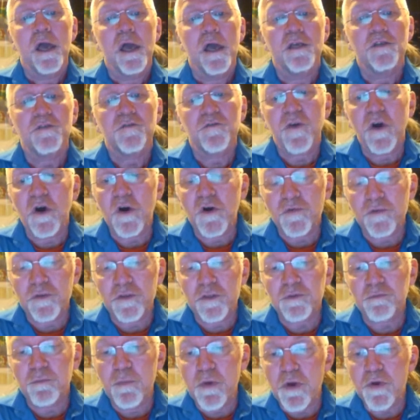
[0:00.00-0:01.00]
His
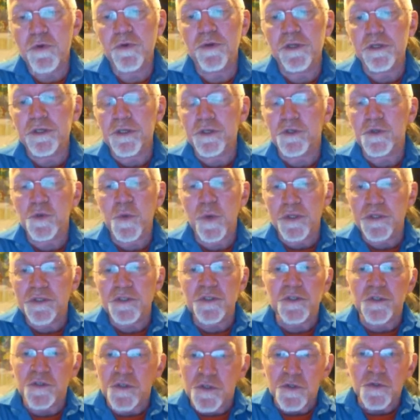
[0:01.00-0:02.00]
father's moon is at
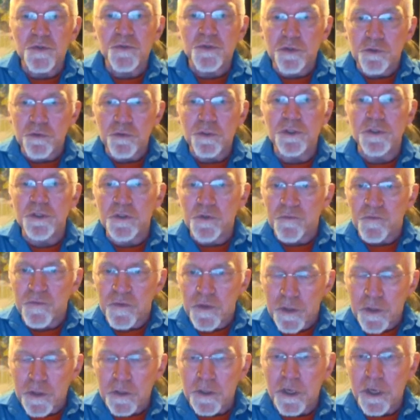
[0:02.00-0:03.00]
22 degrees of
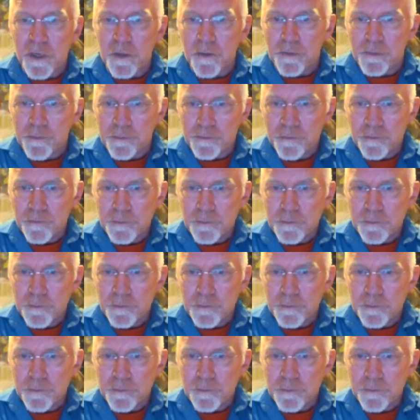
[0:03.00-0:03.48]
Virgo.